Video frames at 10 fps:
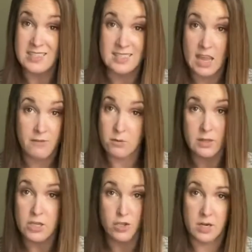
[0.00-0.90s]
safe it
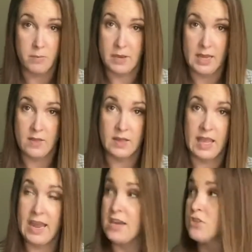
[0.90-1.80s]
really shouldn't be in the
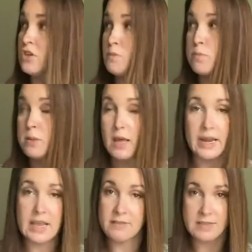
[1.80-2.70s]
cage there's
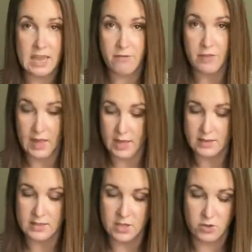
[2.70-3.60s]
plenty of safe
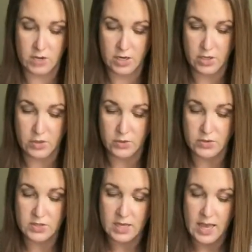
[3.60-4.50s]
things that you can
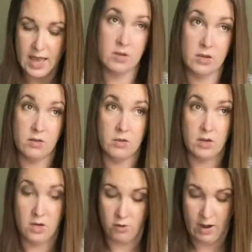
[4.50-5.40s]
use
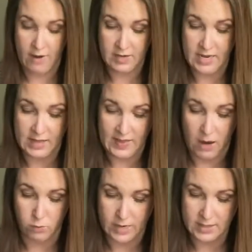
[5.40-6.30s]
you don't have to take
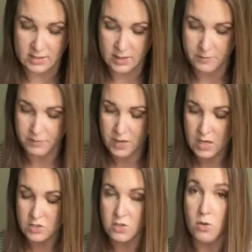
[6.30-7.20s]
that risk
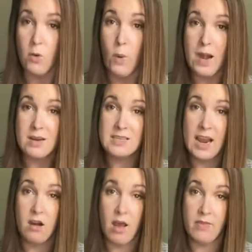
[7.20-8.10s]
so the wear and
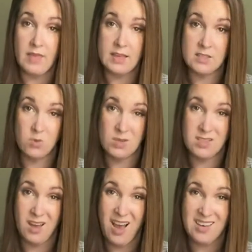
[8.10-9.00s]
tear on this was
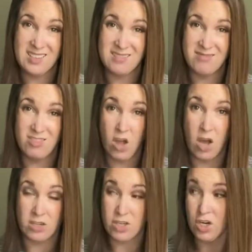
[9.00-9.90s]
not
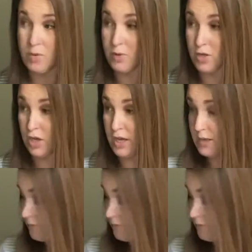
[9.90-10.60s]
long-term good